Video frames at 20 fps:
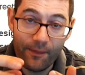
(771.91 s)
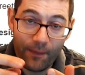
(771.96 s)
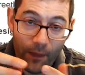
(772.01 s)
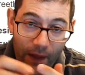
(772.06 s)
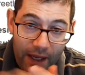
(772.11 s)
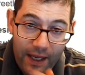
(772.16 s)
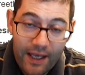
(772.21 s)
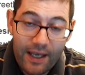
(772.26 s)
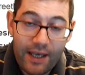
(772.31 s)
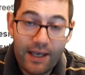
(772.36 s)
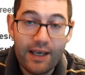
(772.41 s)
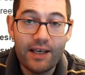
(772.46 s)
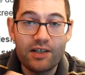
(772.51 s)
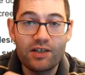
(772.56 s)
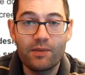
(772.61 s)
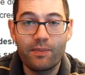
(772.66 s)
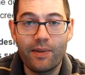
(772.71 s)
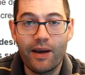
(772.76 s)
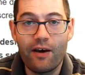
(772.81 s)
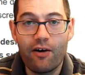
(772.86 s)
Here is
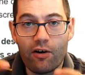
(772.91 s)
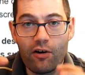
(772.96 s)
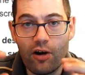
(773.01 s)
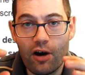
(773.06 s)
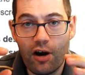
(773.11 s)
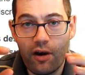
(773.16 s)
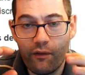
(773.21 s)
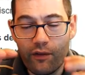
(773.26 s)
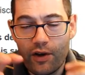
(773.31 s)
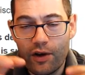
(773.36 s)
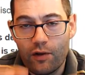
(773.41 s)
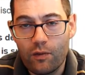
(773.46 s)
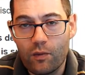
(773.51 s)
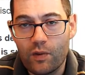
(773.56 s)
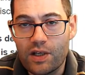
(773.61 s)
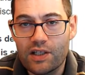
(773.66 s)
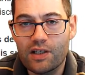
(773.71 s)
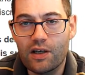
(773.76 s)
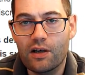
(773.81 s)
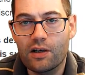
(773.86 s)
the paragraph. We
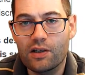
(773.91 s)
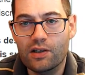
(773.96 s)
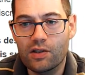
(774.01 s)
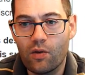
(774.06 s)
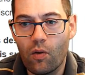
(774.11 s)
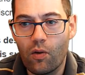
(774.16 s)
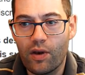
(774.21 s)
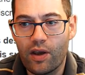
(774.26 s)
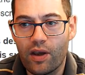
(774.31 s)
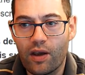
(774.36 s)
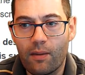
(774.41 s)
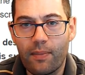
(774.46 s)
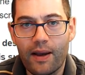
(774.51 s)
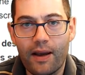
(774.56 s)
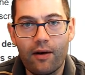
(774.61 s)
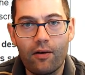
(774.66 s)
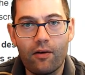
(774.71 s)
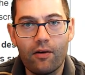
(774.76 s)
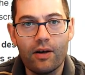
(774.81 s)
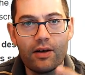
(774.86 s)
start talking
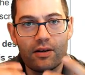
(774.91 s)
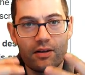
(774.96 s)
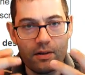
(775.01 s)
about